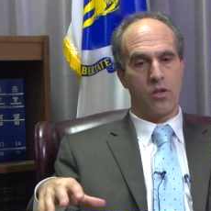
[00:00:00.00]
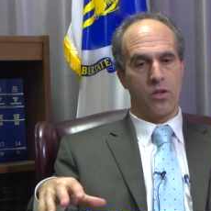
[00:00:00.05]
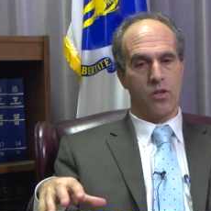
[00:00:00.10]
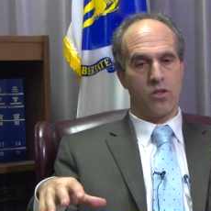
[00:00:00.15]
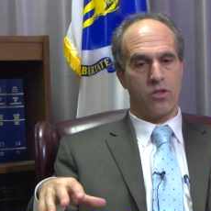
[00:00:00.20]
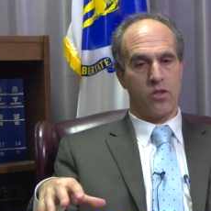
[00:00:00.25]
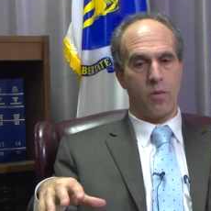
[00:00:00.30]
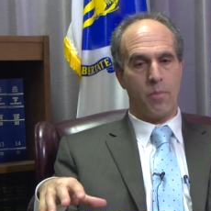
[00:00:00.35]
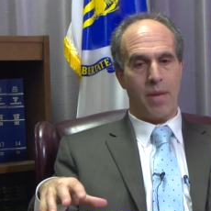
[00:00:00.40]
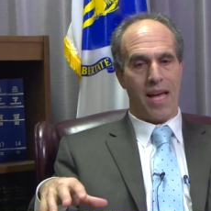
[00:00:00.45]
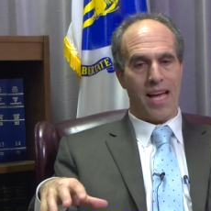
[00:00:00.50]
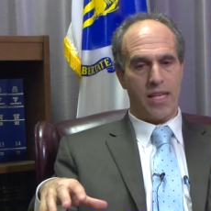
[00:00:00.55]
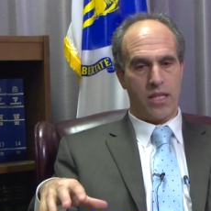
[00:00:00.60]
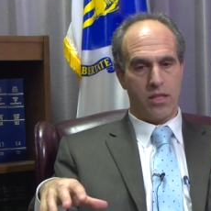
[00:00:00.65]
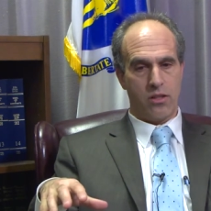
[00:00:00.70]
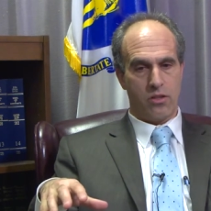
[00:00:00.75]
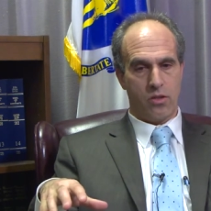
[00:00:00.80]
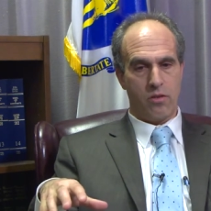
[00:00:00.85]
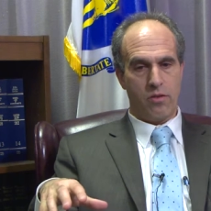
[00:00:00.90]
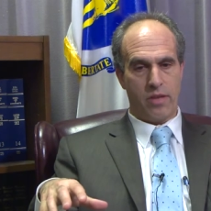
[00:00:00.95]
So back
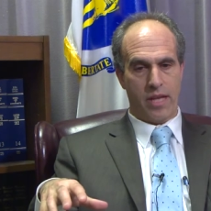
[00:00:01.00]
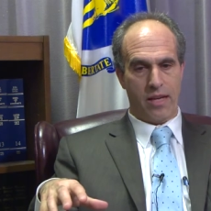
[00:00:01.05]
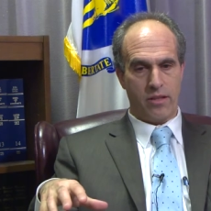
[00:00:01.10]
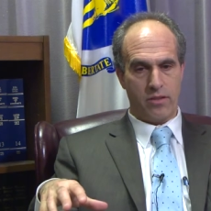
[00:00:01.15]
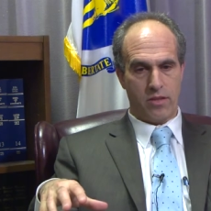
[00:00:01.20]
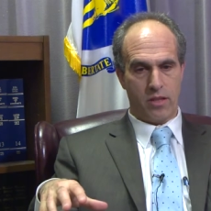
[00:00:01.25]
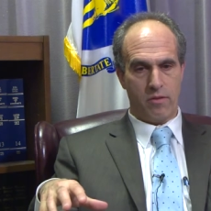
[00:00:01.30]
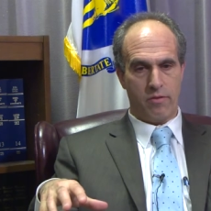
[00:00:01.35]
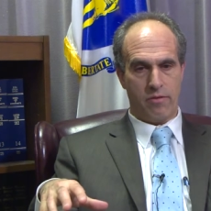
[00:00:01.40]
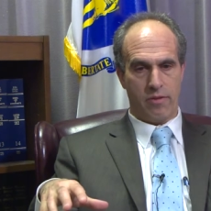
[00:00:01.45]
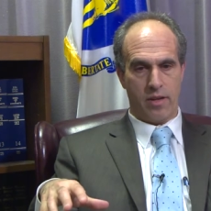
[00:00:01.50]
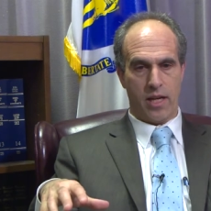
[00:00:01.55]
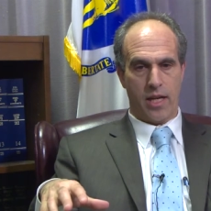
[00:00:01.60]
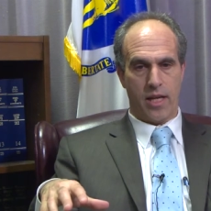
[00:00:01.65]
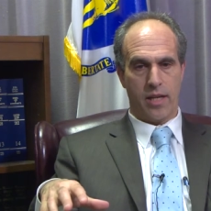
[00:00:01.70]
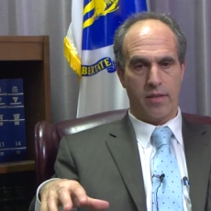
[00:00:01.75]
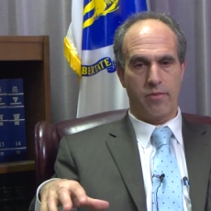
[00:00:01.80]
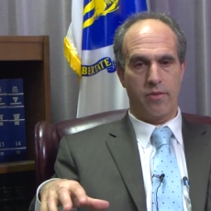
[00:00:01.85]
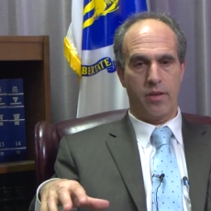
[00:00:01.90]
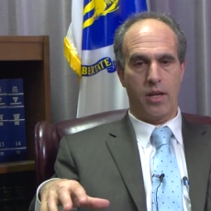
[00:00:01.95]
in
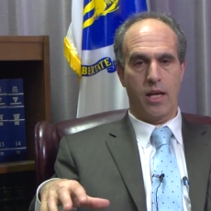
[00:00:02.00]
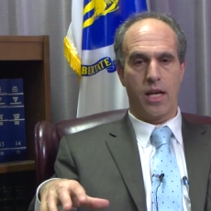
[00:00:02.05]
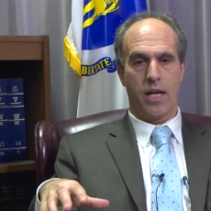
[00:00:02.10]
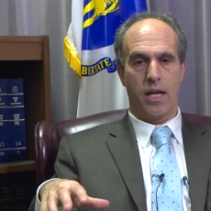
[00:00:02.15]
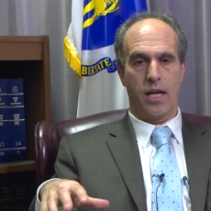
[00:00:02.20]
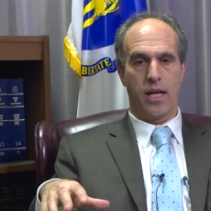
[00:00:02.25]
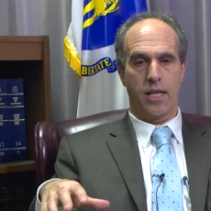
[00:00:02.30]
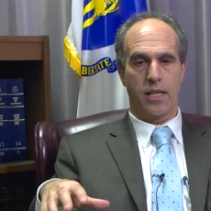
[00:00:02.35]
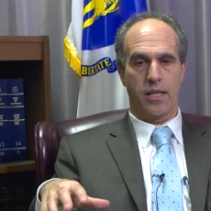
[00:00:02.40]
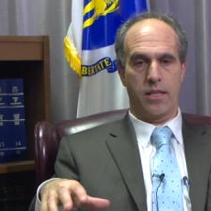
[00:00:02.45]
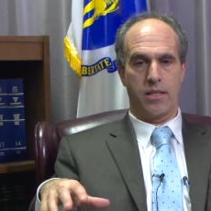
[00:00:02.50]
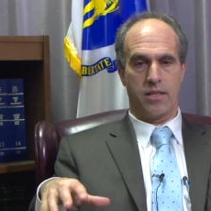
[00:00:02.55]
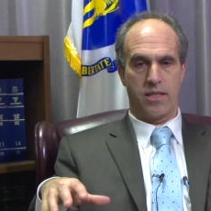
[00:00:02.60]
2005,